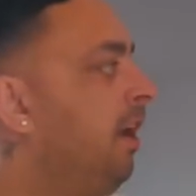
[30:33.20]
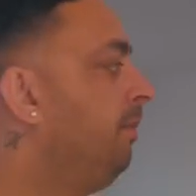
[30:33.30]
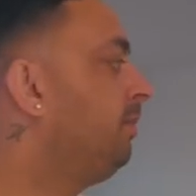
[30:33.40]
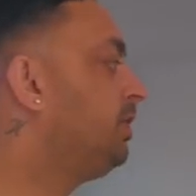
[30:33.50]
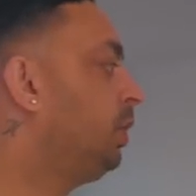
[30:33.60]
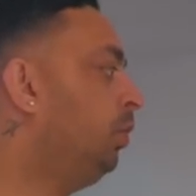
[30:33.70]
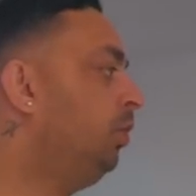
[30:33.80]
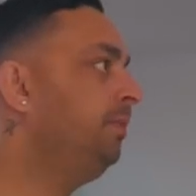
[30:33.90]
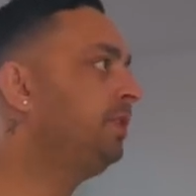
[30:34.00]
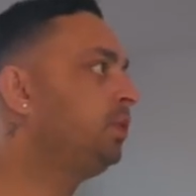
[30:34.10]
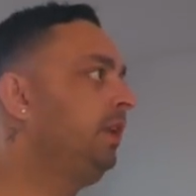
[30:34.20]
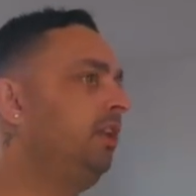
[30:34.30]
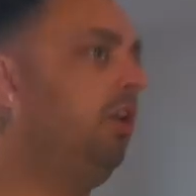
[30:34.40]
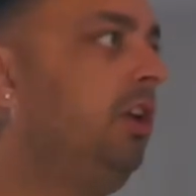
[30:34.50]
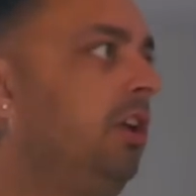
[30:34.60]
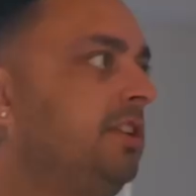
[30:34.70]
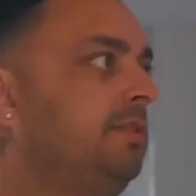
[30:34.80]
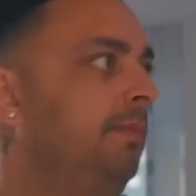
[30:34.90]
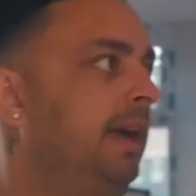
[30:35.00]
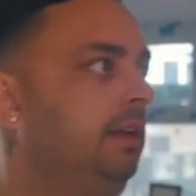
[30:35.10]
I'm torn between high gloss
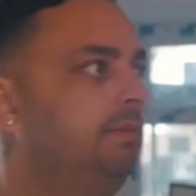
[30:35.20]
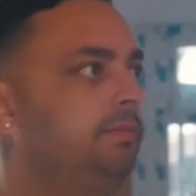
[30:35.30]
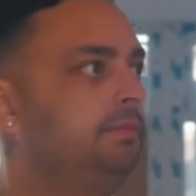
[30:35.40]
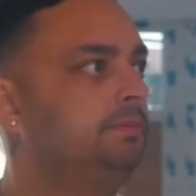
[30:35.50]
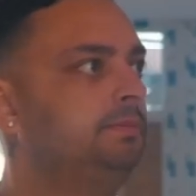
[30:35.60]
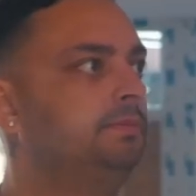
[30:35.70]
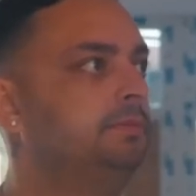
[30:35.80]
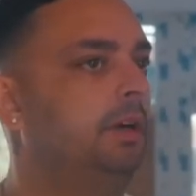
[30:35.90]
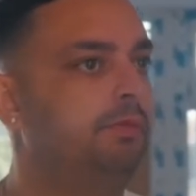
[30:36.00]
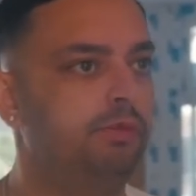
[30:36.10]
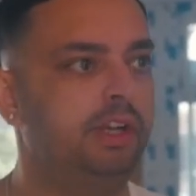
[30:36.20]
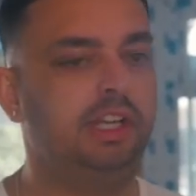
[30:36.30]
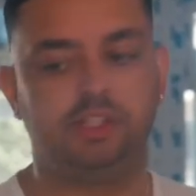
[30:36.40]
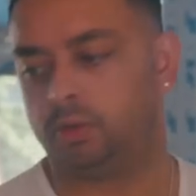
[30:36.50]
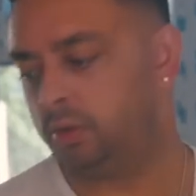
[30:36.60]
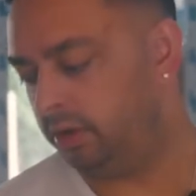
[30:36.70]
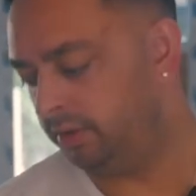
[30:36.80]
and matte. I'm really torn.